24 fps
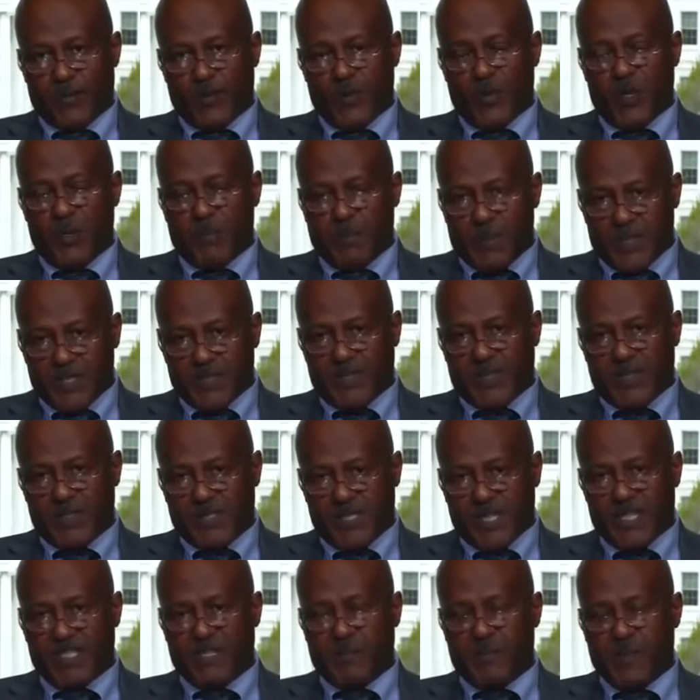to represent
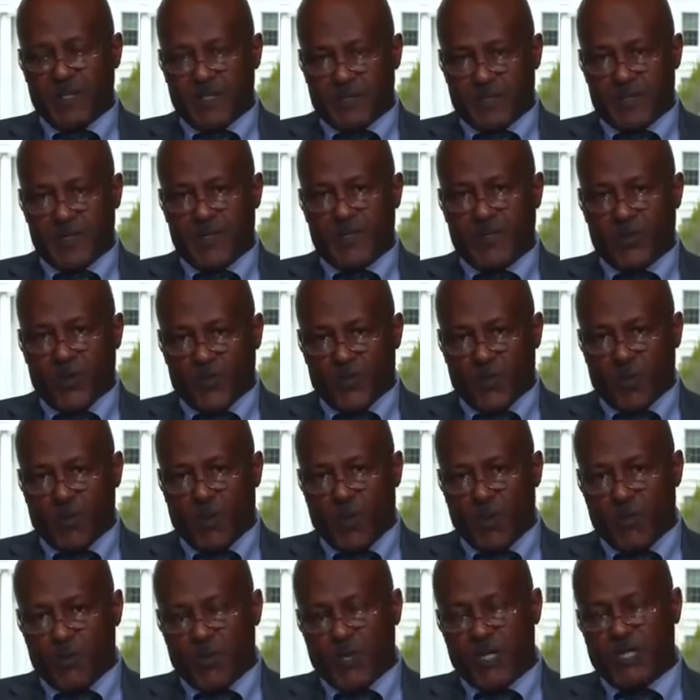6% of the
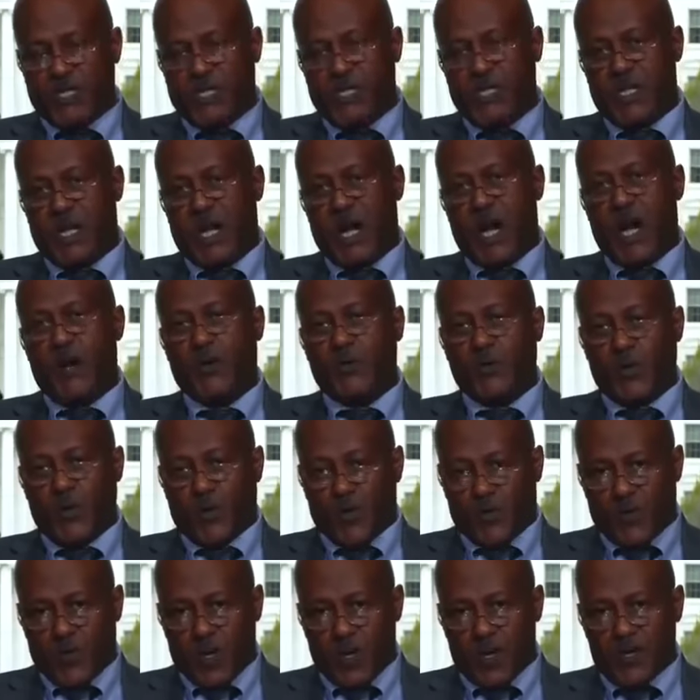population out
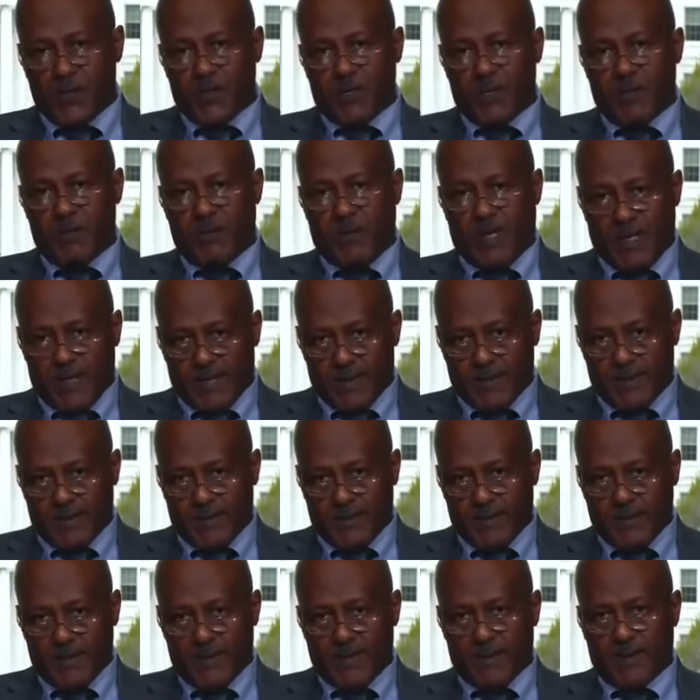of 100
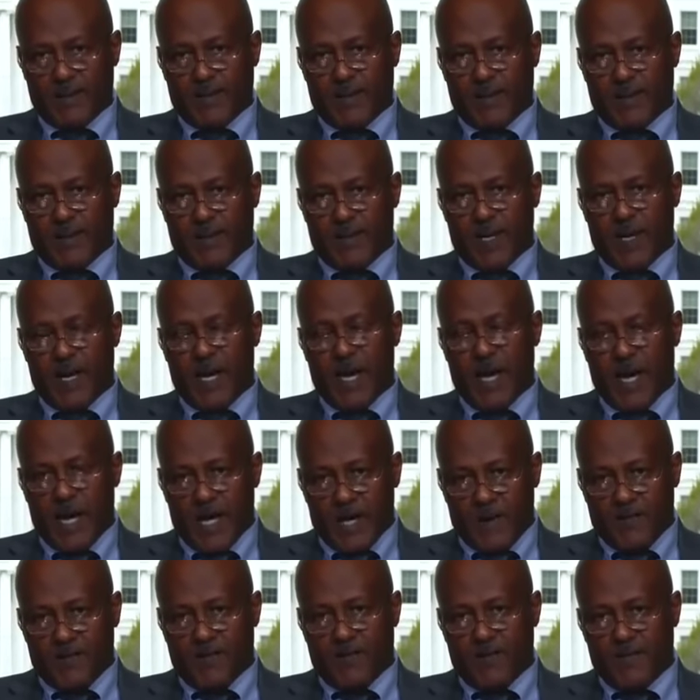million
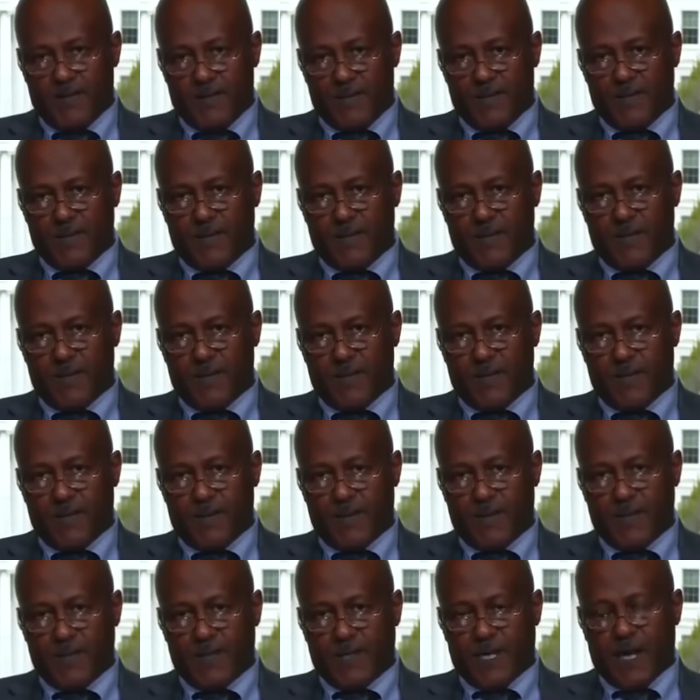have
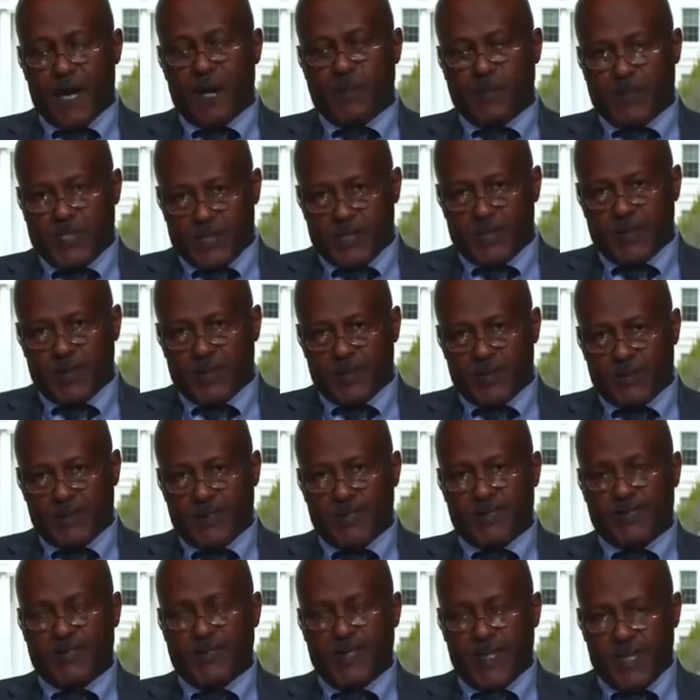captured
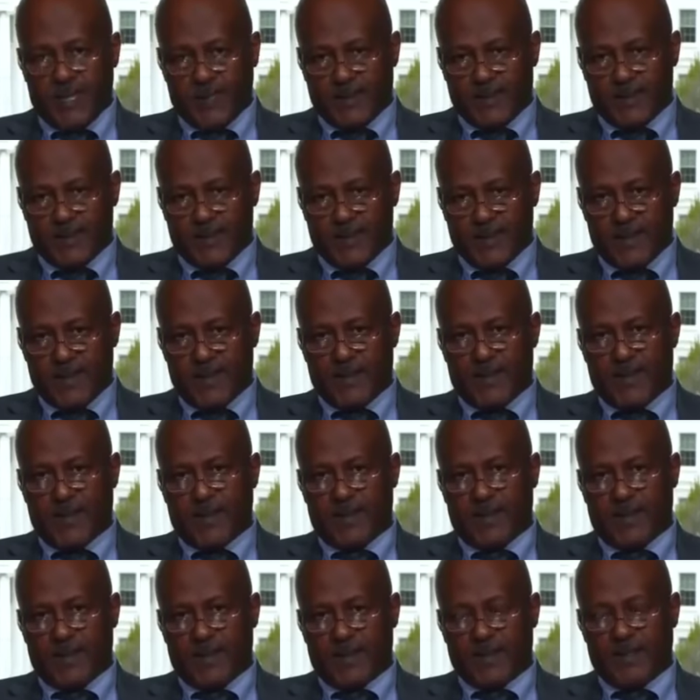the state,
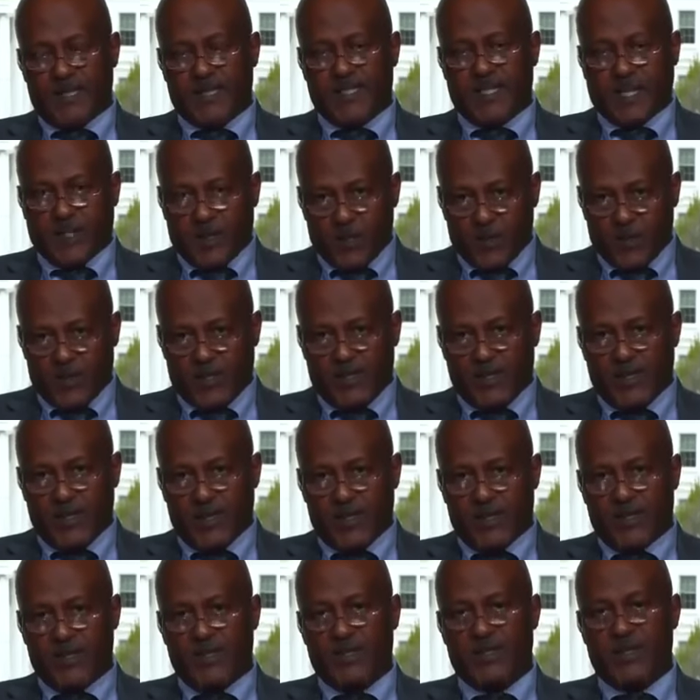the security,
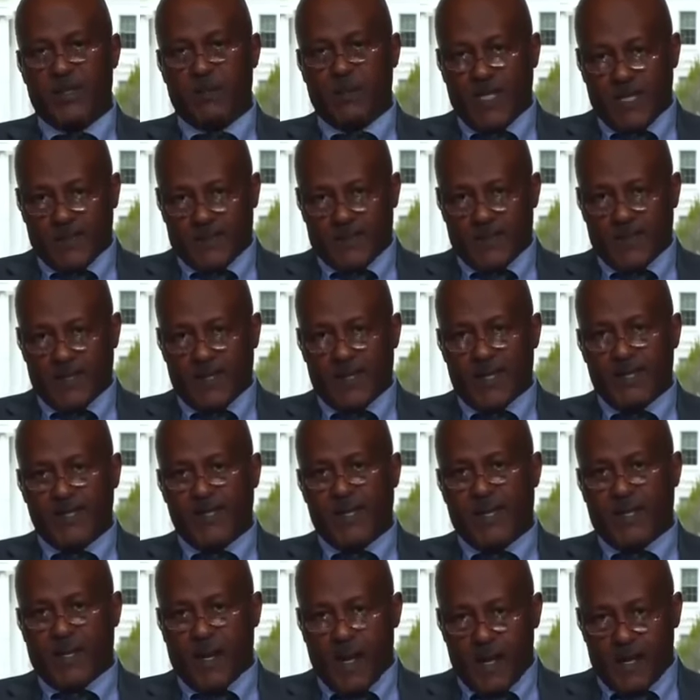the military, and
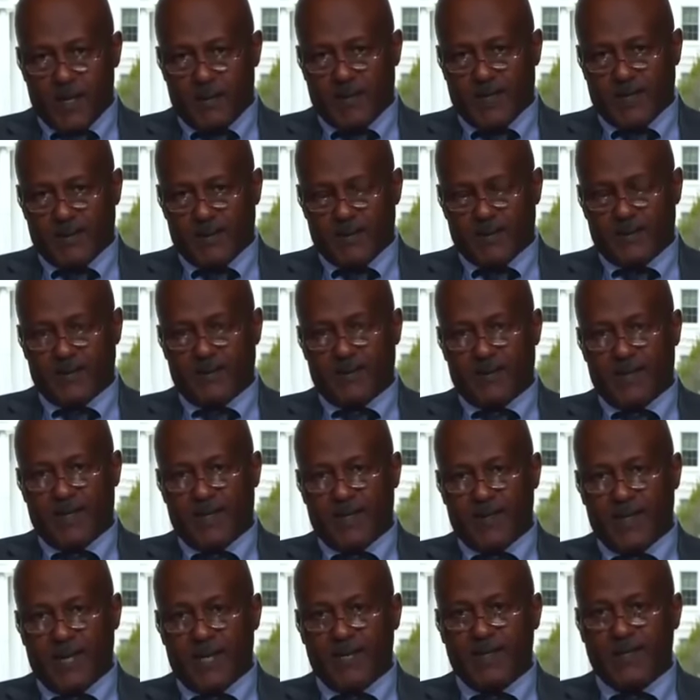the economy.
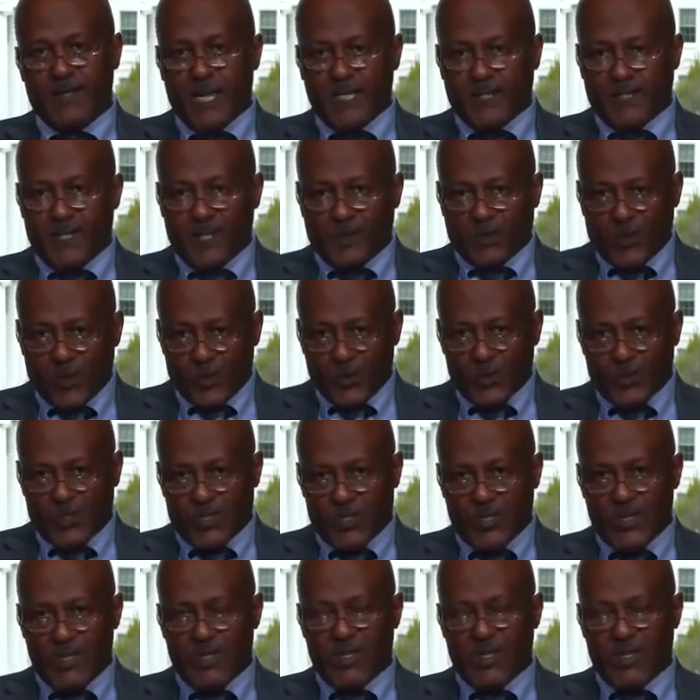That's the truth.